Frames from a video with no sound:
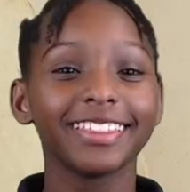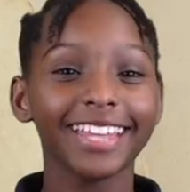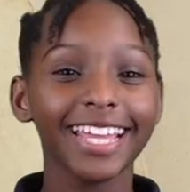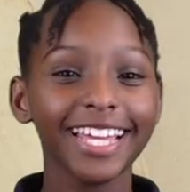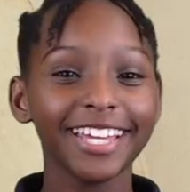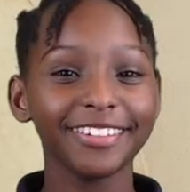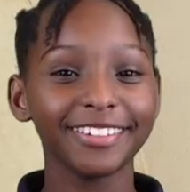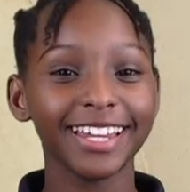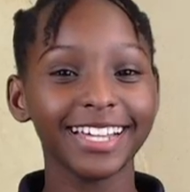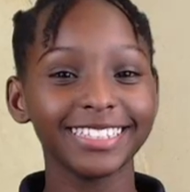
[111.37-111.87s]

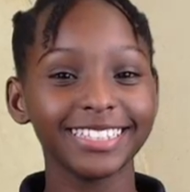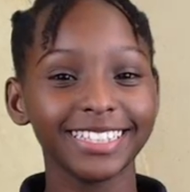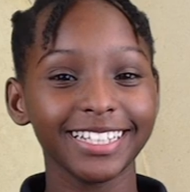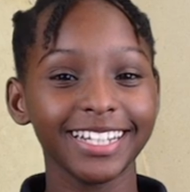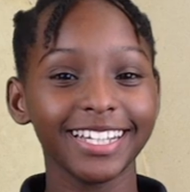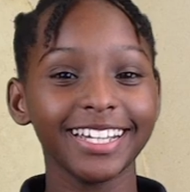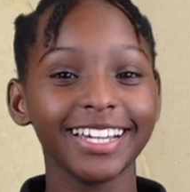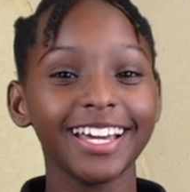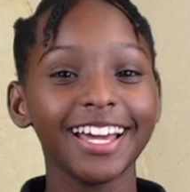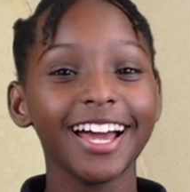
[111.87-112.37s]
Thank you,
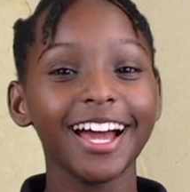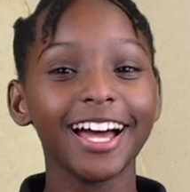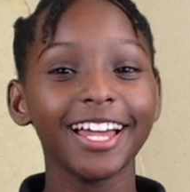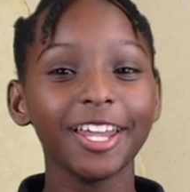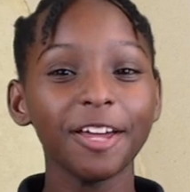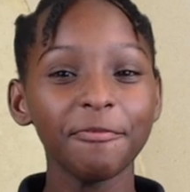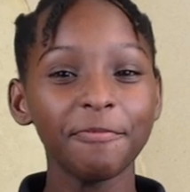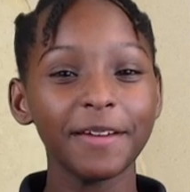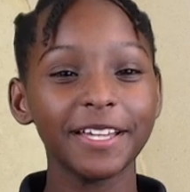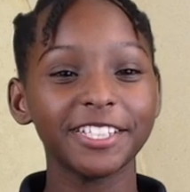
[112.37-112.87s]
Destiny.
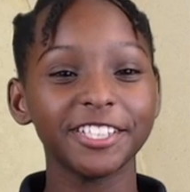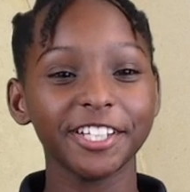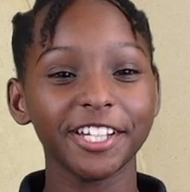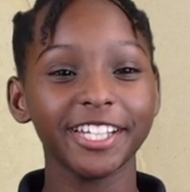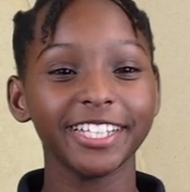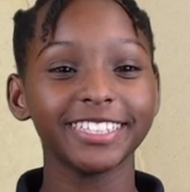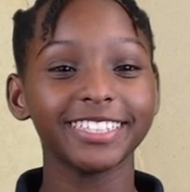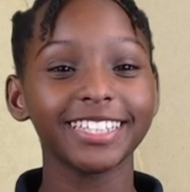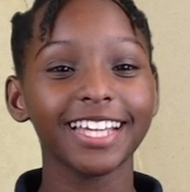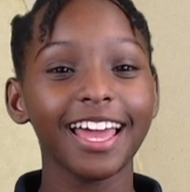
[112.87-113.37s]
Hello,
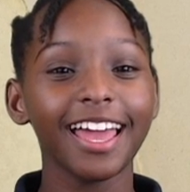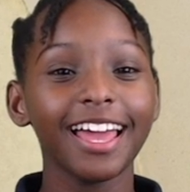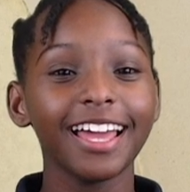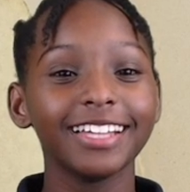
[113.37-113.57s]
Patriots.